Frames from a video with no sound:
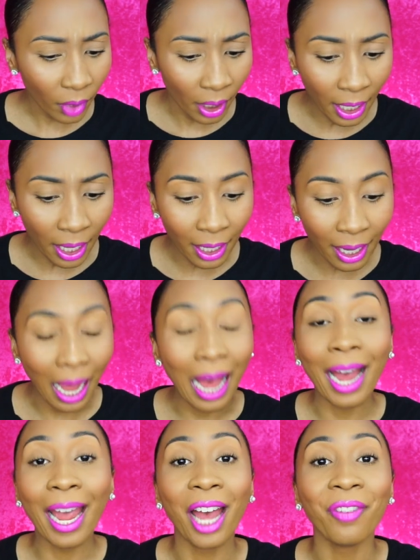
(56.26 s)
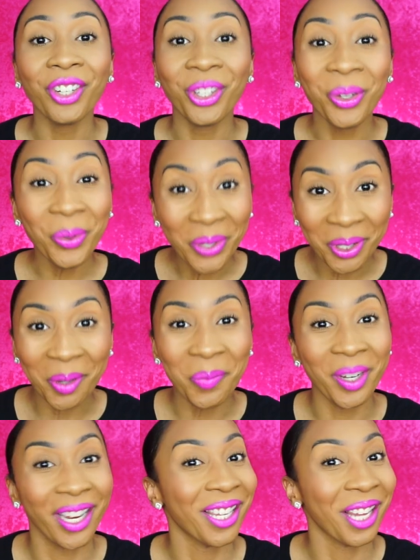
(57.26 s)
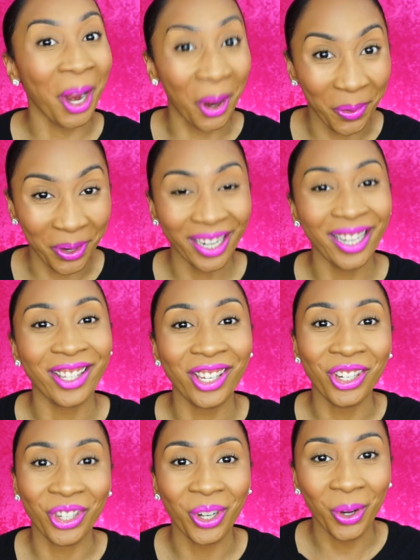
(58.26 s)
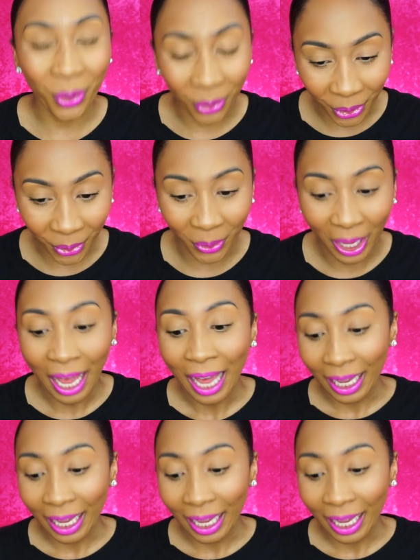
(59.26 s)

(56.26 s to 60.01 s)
and I haven't used them because I wanted to show you